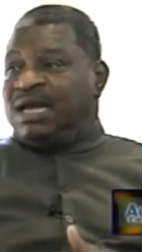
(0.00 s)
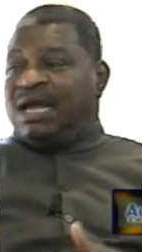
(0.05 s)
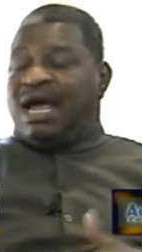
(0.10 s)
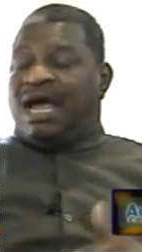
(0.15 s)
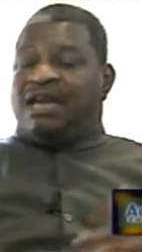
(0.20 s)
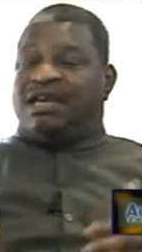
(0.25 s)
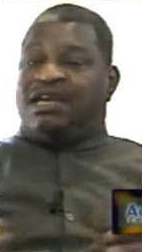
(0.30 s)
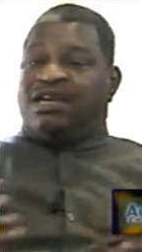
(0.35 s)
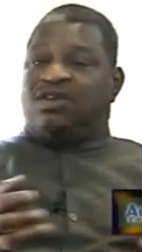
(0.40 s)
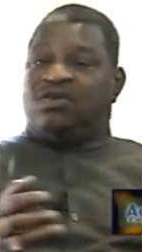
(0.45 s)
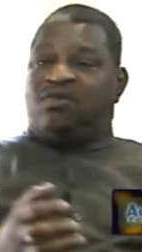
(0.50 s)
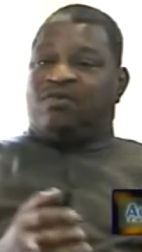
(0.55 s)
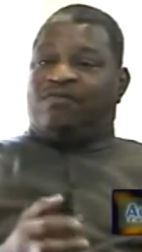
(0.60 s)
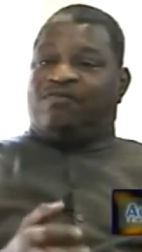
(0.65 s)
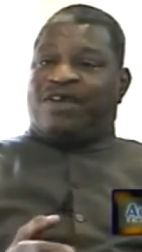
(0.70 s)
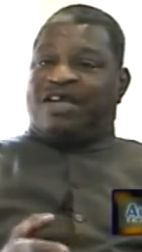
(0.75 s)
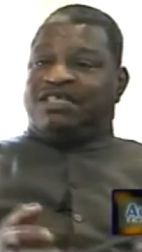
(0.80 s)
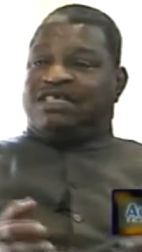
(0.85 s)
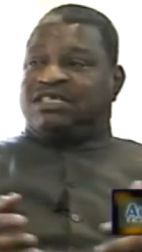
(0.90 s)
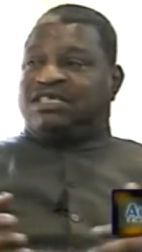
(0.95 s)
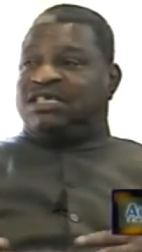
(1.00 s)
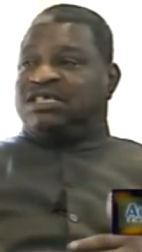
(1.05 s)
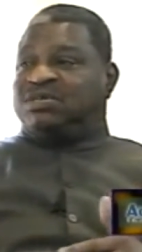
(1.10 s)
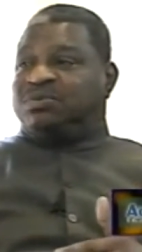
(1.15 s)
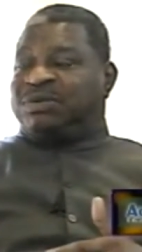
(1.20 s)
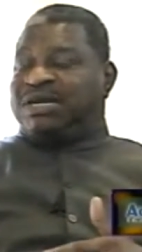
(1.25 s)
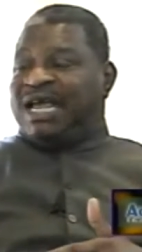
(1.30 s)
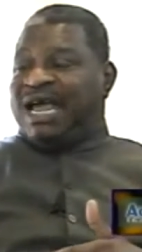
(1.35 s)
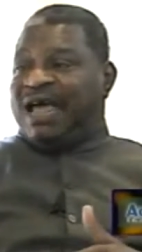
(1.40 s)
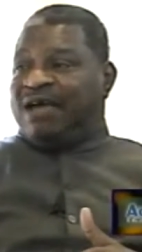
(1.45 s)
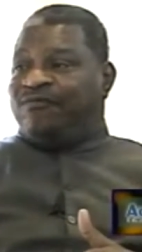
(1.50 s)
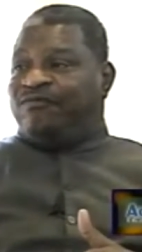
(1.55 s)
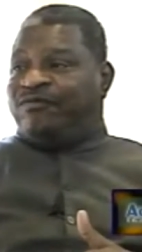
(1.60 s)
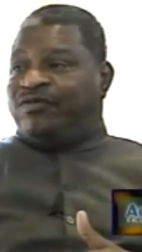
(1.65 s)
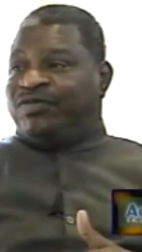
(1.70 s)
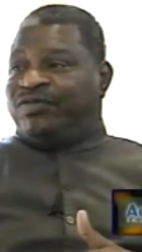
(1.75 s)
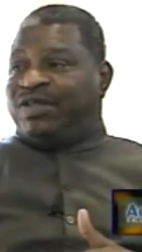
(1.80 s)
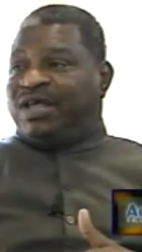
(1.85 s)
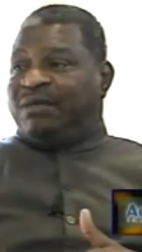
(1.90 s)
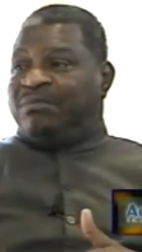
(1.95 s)
And the new vestige we have
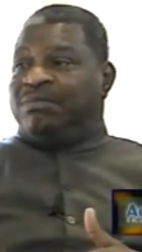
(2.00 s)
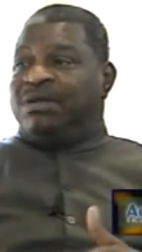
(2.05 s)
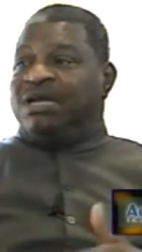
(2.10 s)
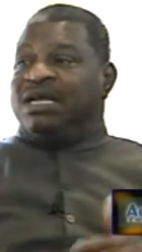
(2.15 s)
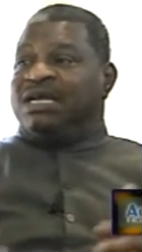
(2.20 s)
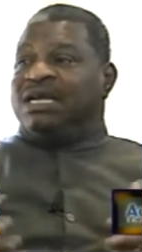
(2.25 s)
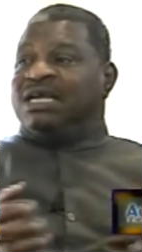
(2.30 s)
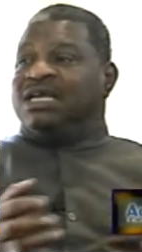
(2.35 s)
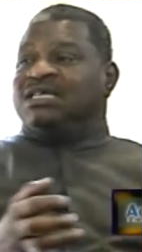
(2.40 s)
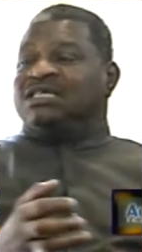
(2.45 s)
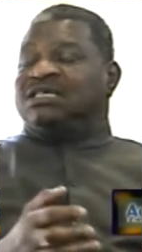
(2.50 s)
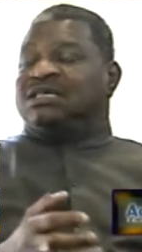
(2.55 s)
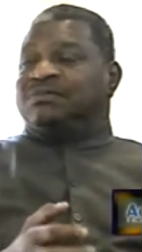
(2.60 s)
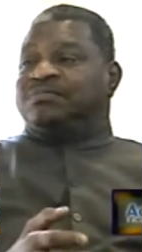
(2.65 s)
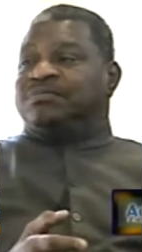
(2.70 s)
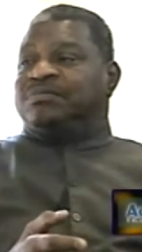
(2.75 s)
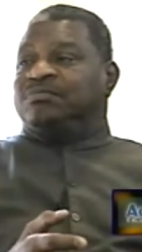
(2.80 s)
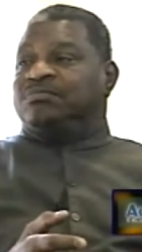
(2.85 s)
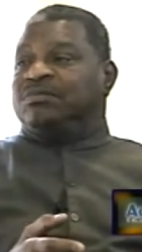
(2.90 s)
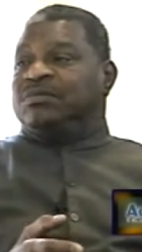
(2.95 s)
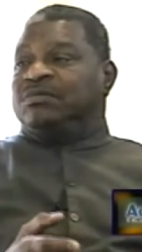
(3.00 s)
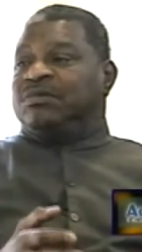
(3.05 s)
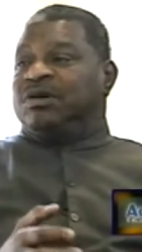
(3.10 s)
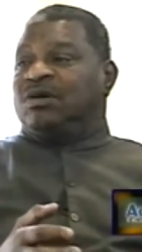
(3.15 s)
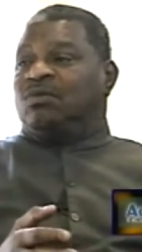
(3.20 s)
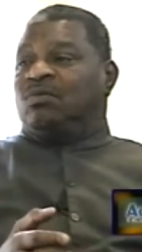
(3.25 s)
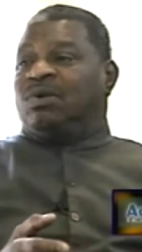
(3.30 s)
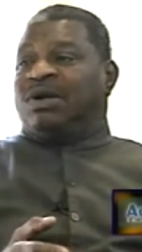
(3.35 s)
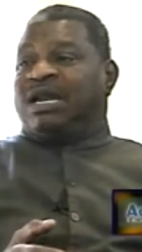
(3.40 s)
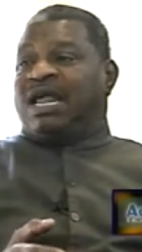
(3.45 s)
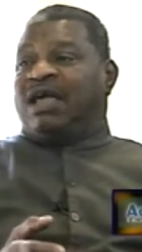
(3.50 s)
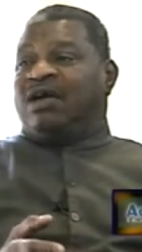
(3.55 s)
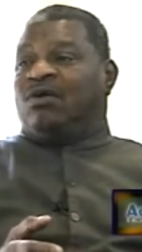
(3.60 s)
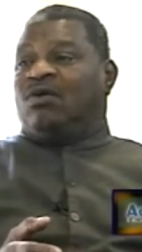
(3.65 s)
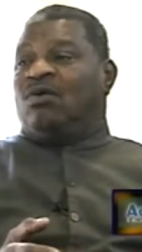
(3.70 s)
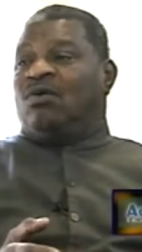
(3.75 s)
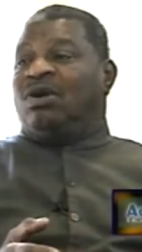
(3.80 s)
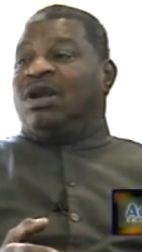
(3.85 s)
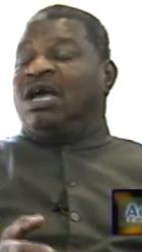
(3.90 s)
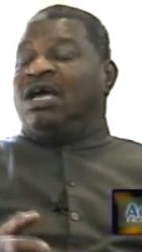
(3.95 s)
for them is the what I
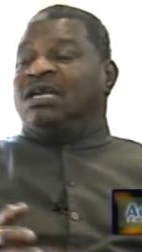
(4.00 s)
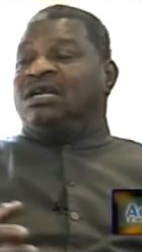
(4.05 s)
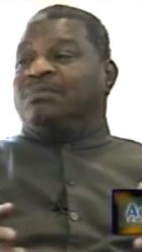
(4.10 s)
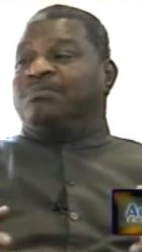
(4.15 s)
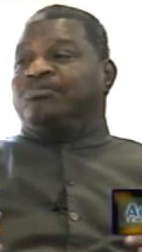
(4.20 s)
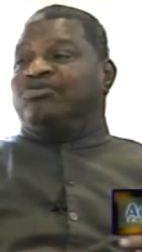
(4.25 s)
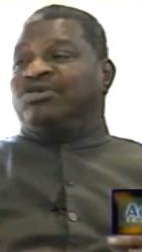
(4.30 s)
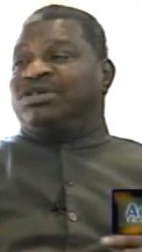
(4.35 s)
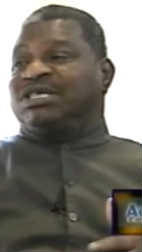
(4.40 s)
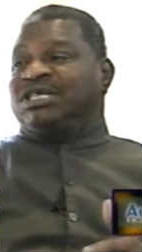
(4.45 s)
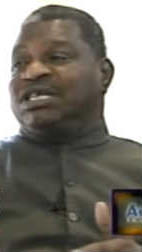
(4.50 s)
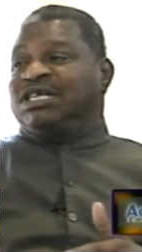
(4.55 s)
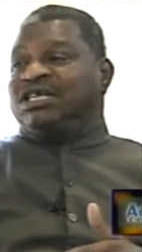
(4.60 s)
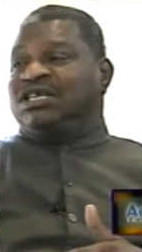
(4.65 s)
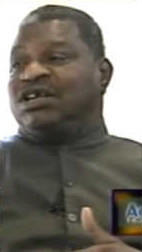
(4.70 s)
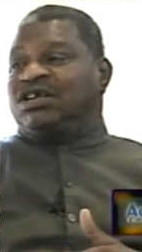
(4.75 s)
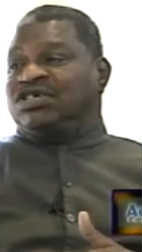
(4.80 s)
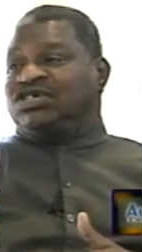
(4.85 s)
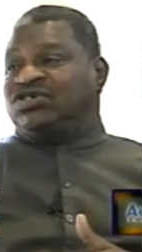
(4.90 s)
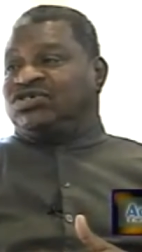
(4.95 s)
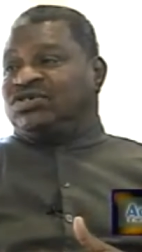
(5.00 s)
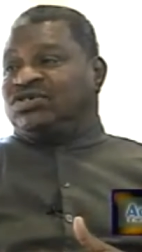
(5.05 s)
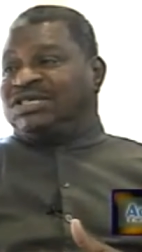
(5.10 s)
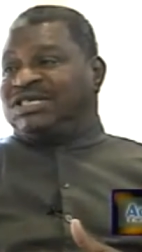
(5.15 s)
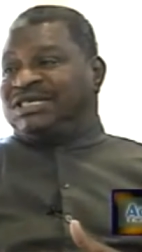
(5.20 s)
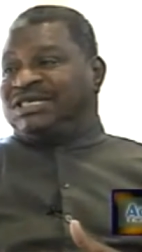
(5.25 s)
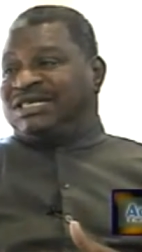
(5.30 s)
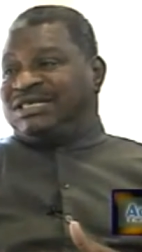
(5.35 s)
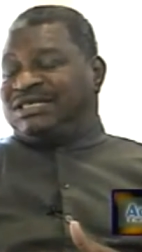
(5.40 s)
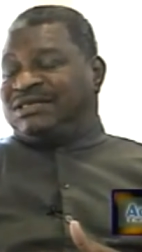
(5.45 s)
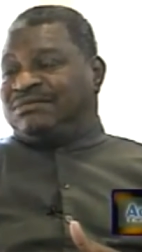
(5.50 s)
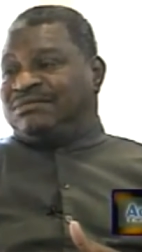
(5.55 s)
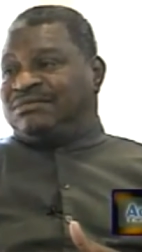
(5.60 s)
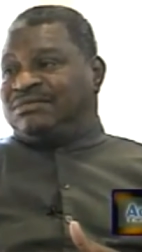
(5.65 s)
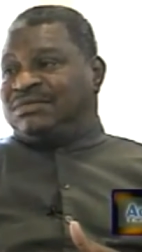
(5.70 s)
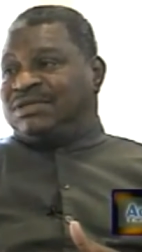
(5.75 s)
call the prison industrial system.